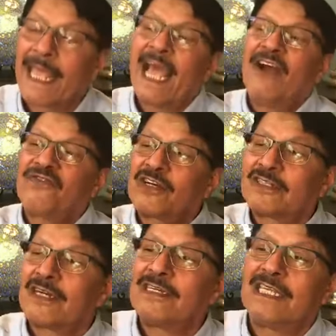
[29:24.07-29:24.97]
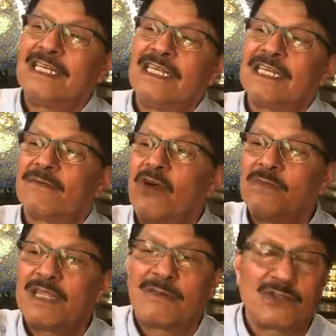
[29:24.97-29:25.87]
After 13 years,
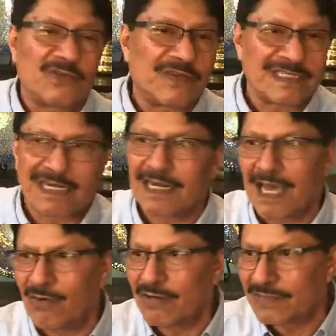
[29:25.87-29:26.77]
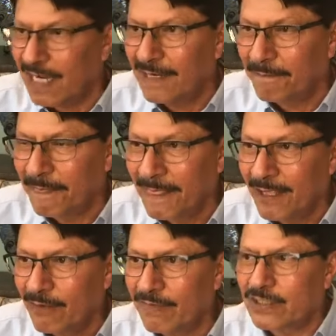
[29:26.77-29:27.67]
Muhammad al-Mustafa sallallahu alaihi wasallam
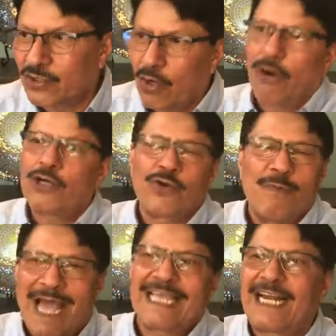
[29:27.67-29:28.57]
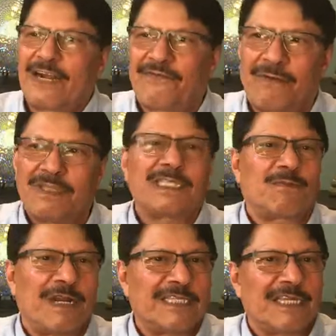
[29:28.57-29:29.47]
was told to migrate from this
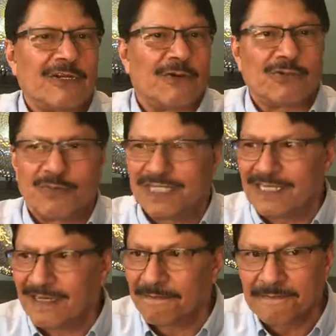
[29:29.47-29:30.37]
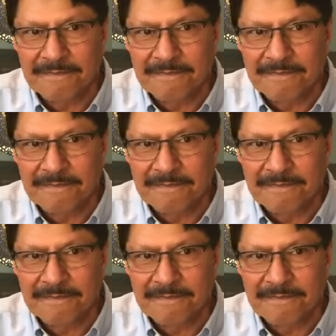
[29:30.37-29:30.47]
place and go to Medina.